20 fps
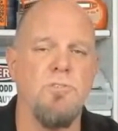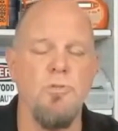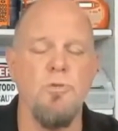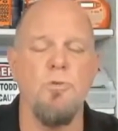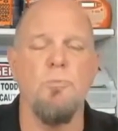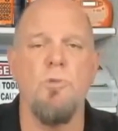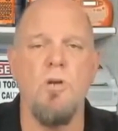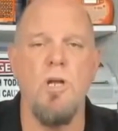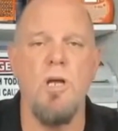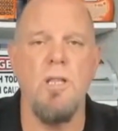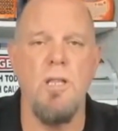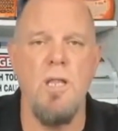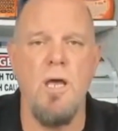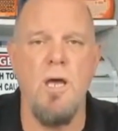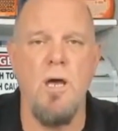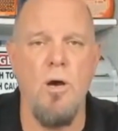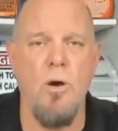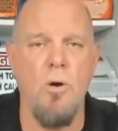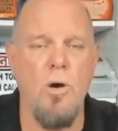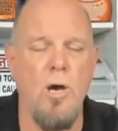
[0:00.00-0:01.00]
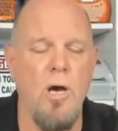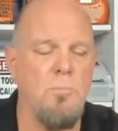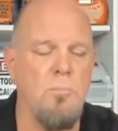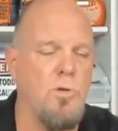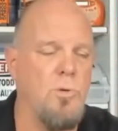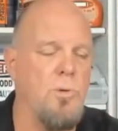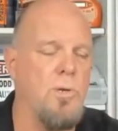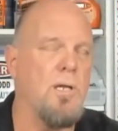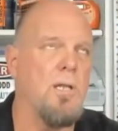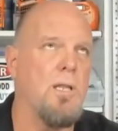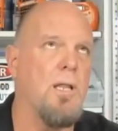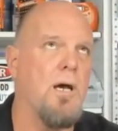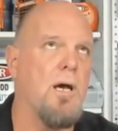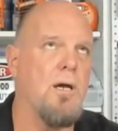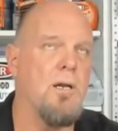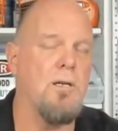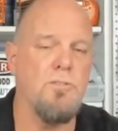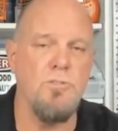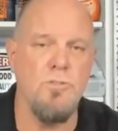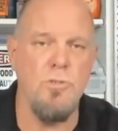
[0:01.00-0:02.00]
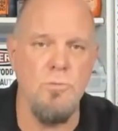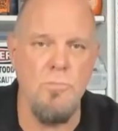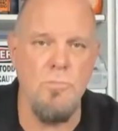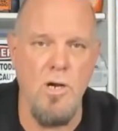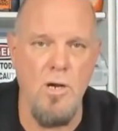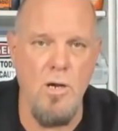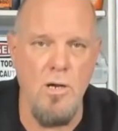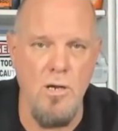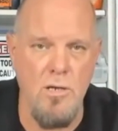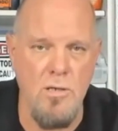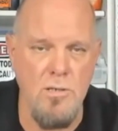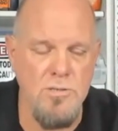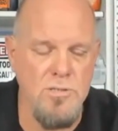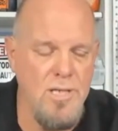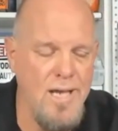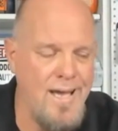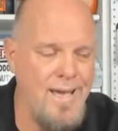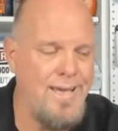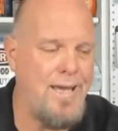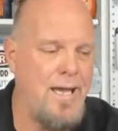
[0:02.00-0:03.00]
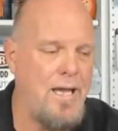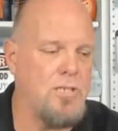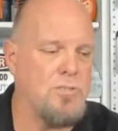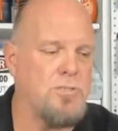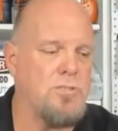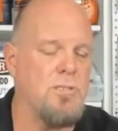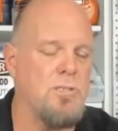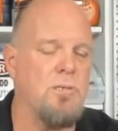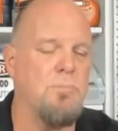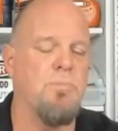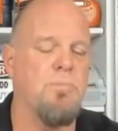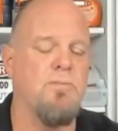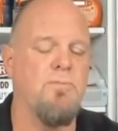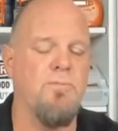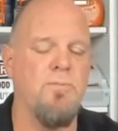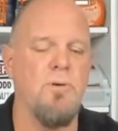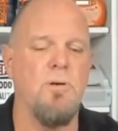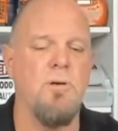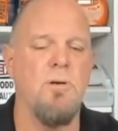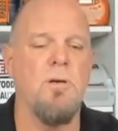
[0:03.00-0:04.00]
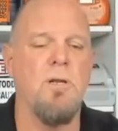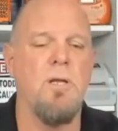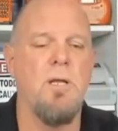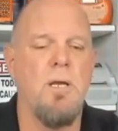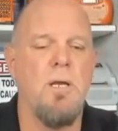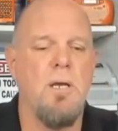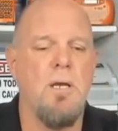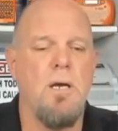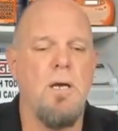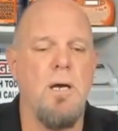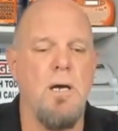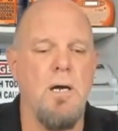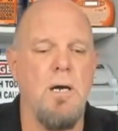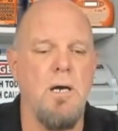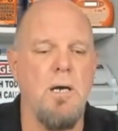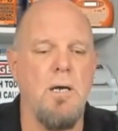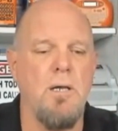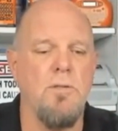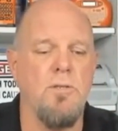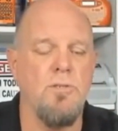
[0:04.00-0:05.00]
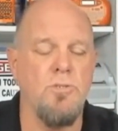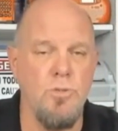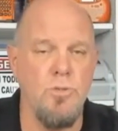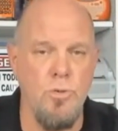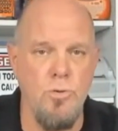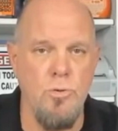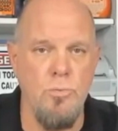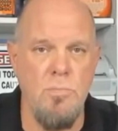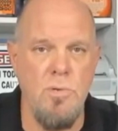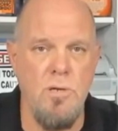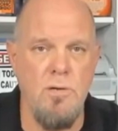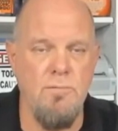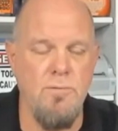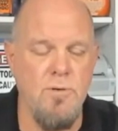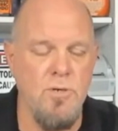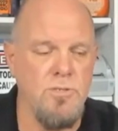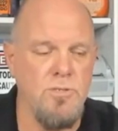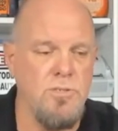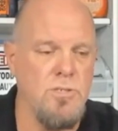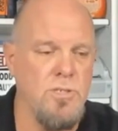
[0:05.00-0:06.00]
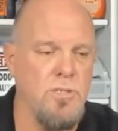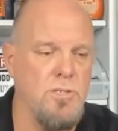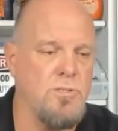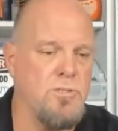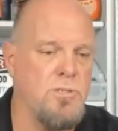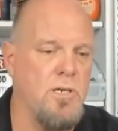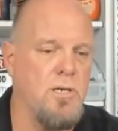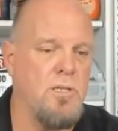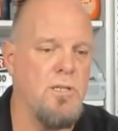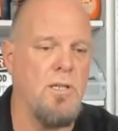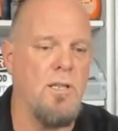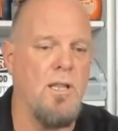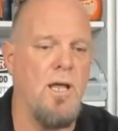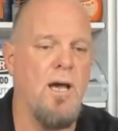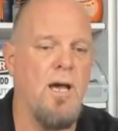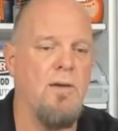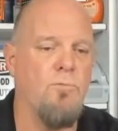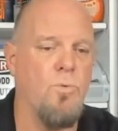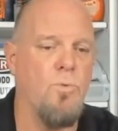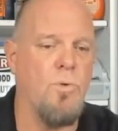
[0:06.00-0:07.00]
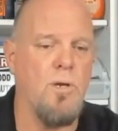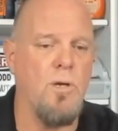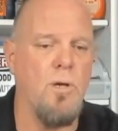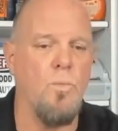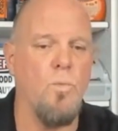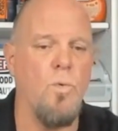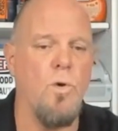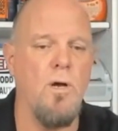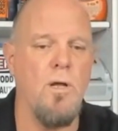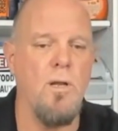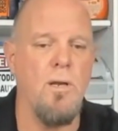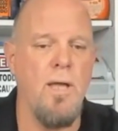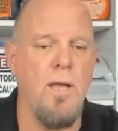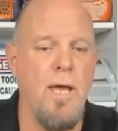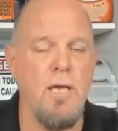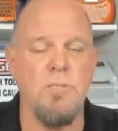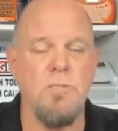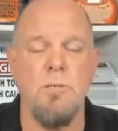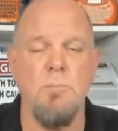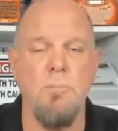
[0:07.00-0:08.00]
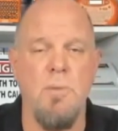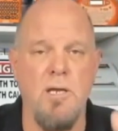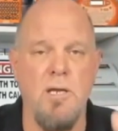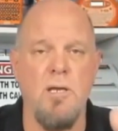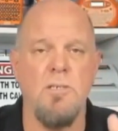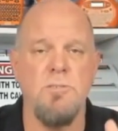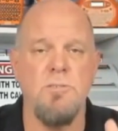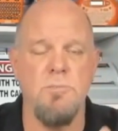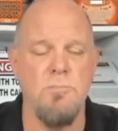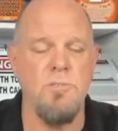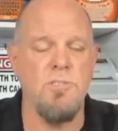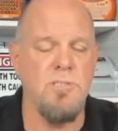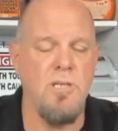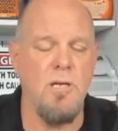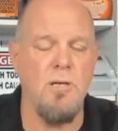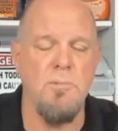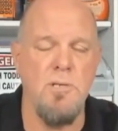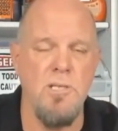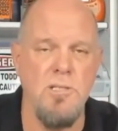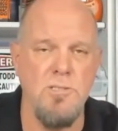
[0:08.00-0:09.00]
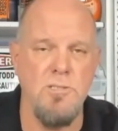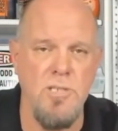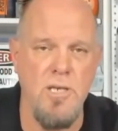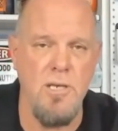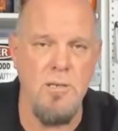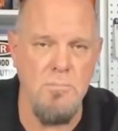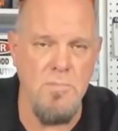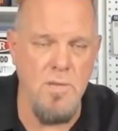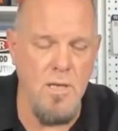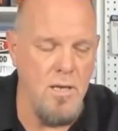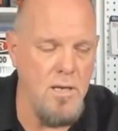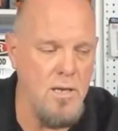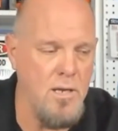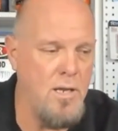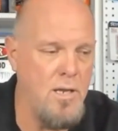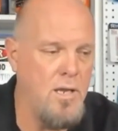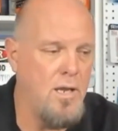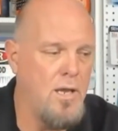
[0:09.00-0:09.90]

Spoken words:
Zoom right now. I'm doing a lot of Zoom calls. I actually prefer the Zoom versus the live one-on-one. Actually, my customers tell me the same thing.